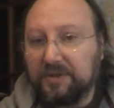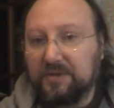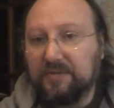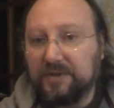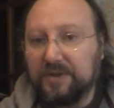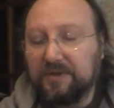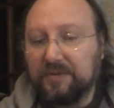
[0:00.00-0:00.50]
to
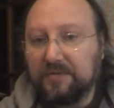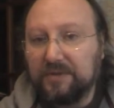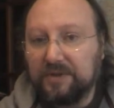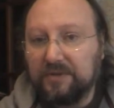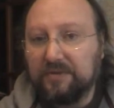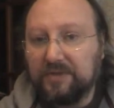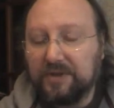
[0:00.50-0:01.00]

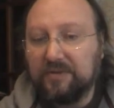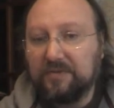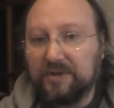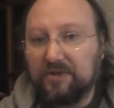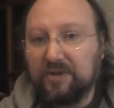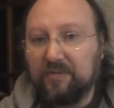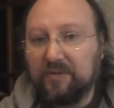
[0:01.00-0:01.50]
the
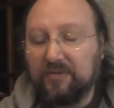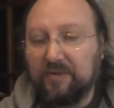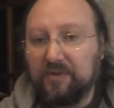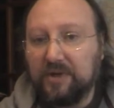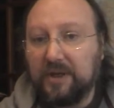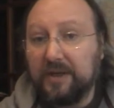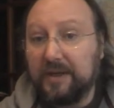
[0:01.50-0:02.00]
shape of the
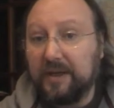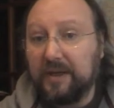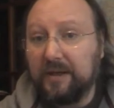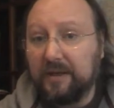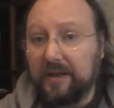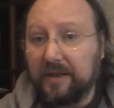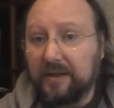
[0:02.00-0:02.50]
wall. And
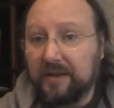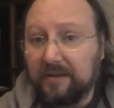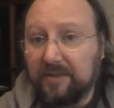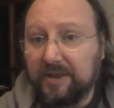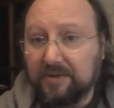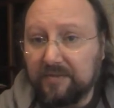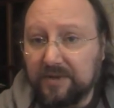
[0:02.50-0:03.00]
I can
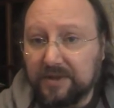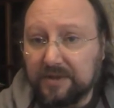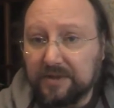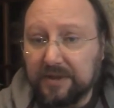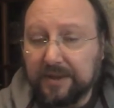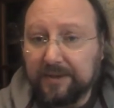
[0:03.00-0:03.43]
imagine that